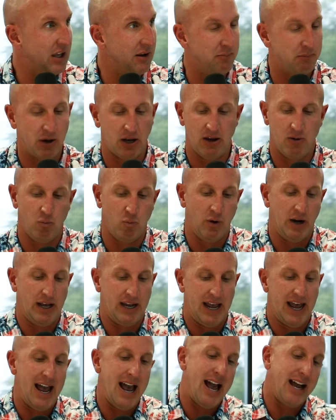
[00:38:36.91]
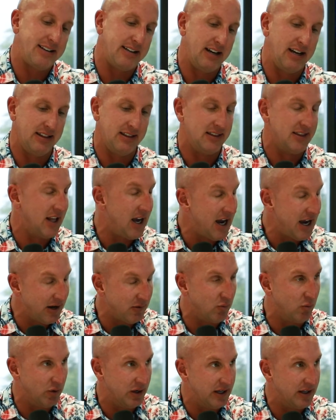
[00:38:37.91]
But when I acted in
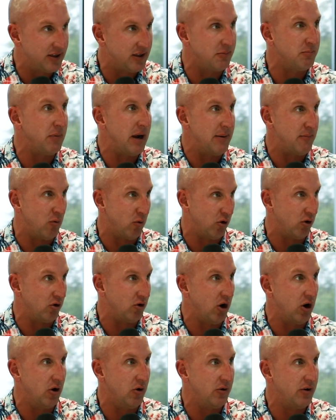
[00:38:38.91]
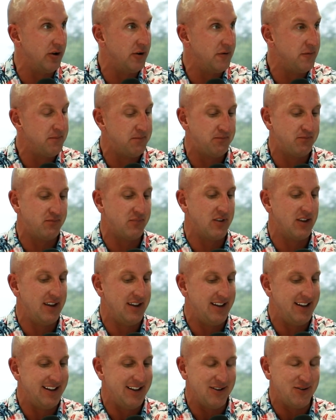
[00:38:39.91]
line with my moral code,
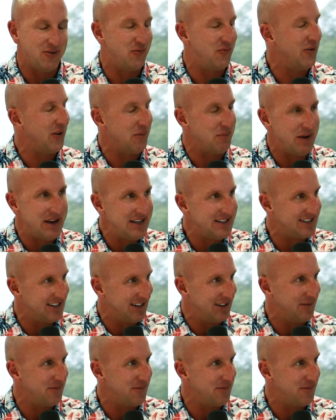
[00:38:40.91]
you feel amazing.